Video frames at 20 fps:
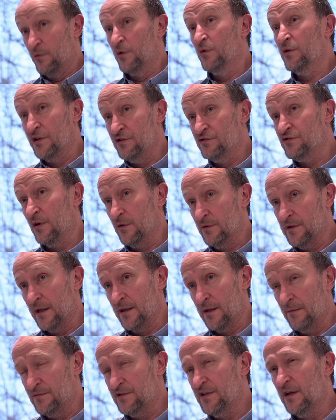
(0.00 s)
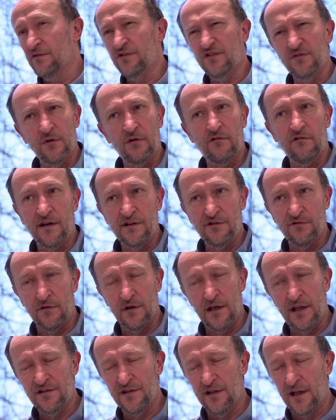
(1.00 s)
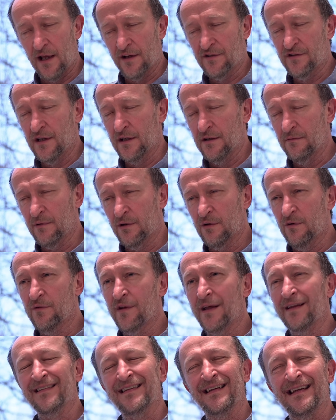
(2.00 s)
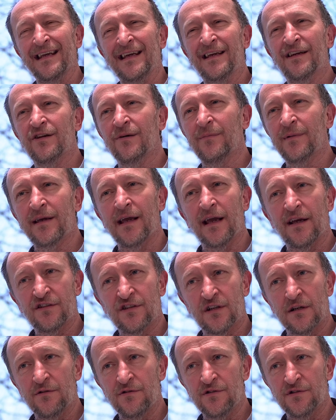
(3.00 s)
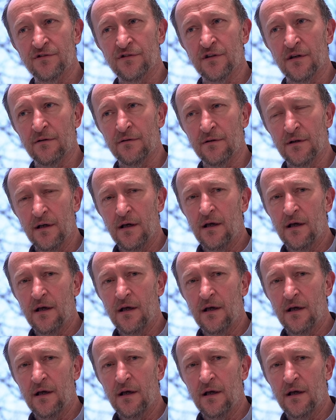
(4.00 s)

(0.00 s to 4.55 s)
will control that themselves to a greater or lesser extent. We call that the economic exclusion zone.